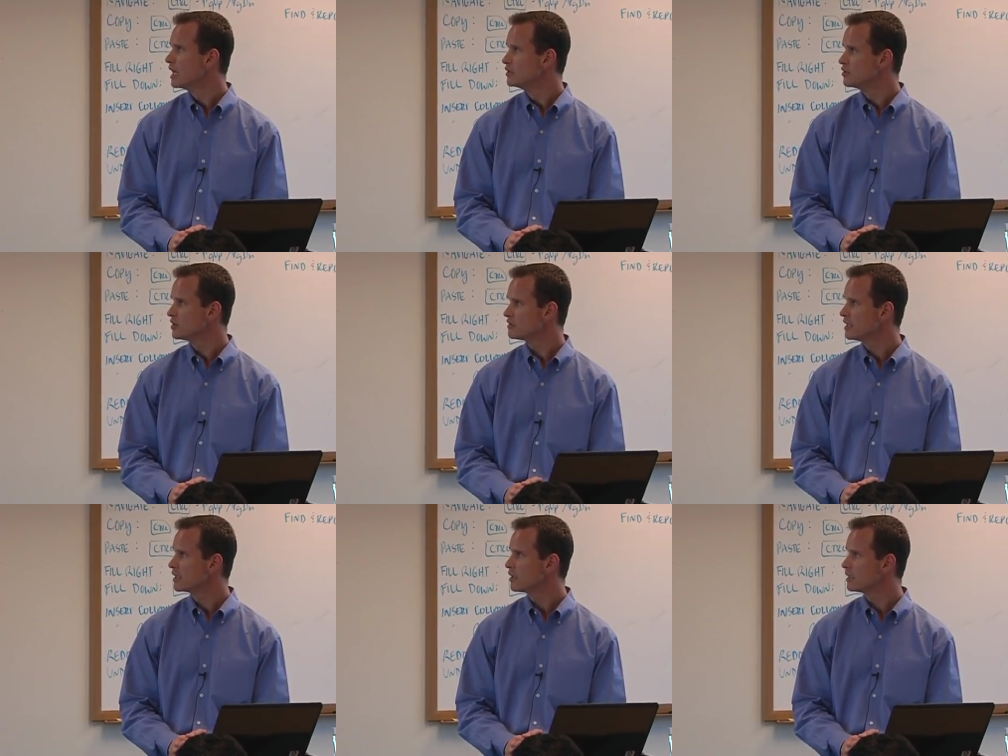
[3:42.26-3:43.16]
And just
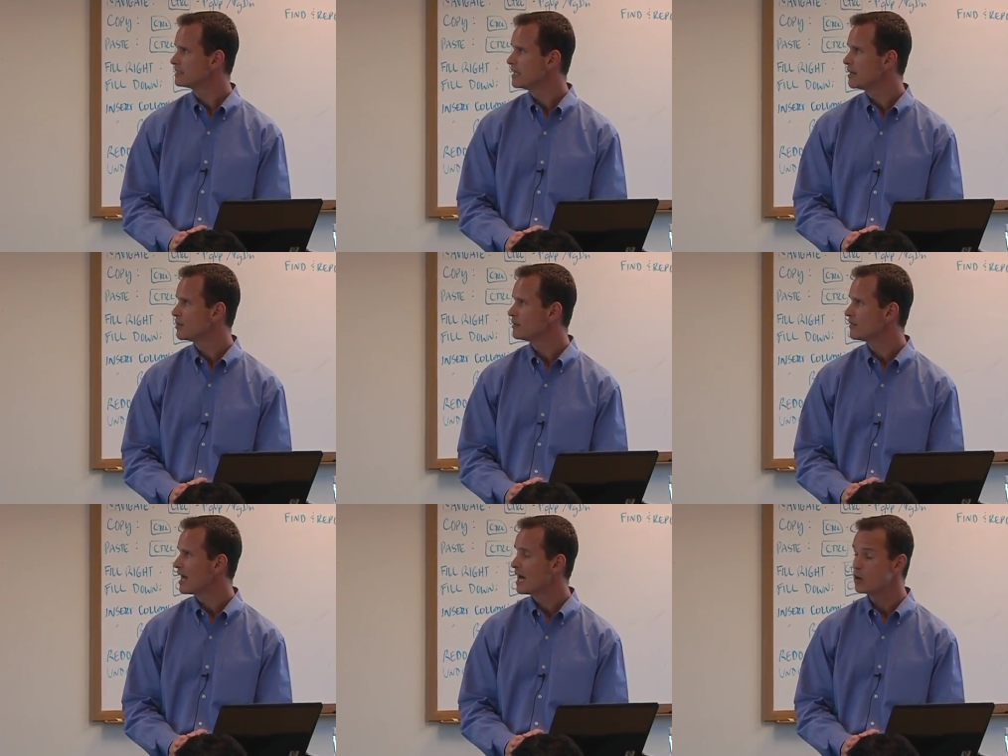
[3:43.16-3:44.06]
like our example of
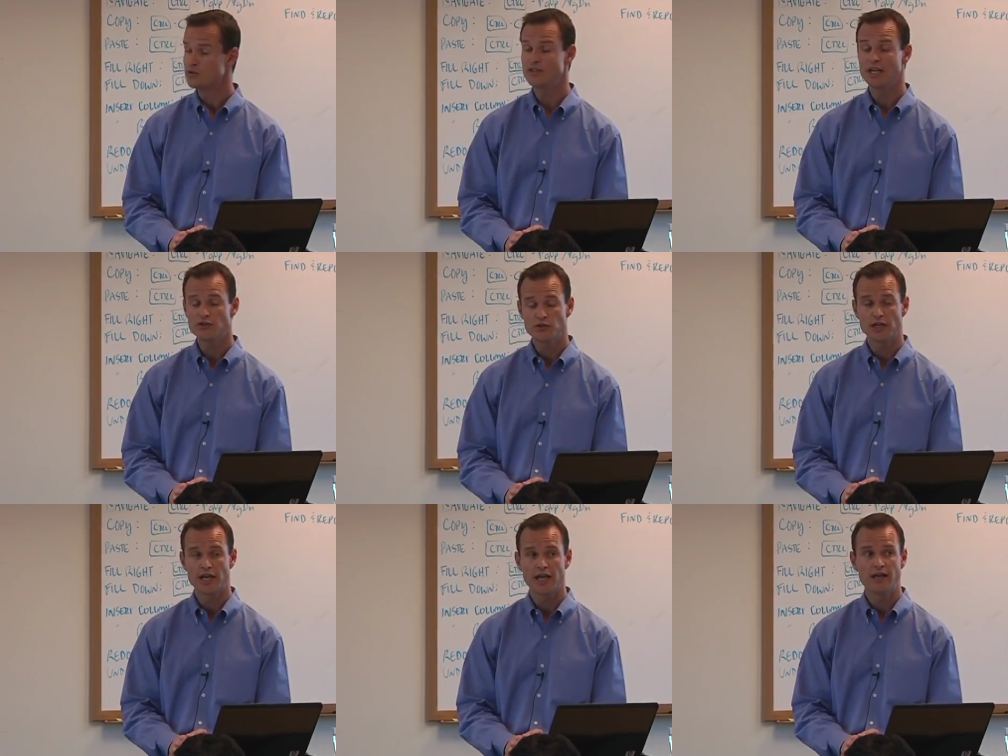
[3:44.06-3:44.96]
the house
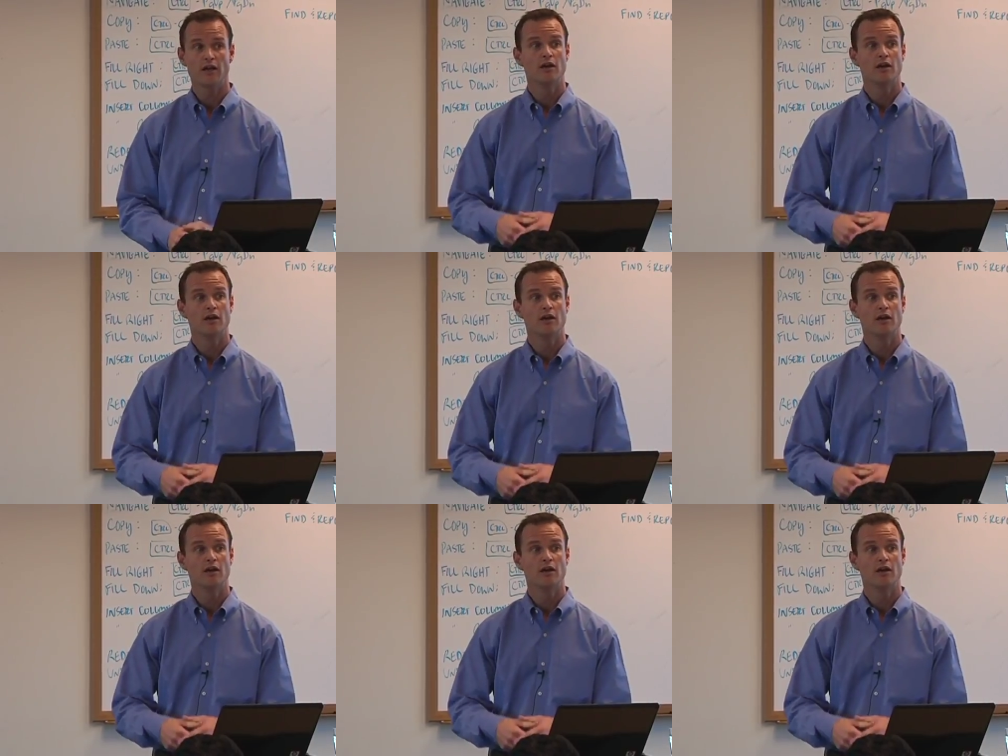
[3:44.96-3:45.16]
yesterday,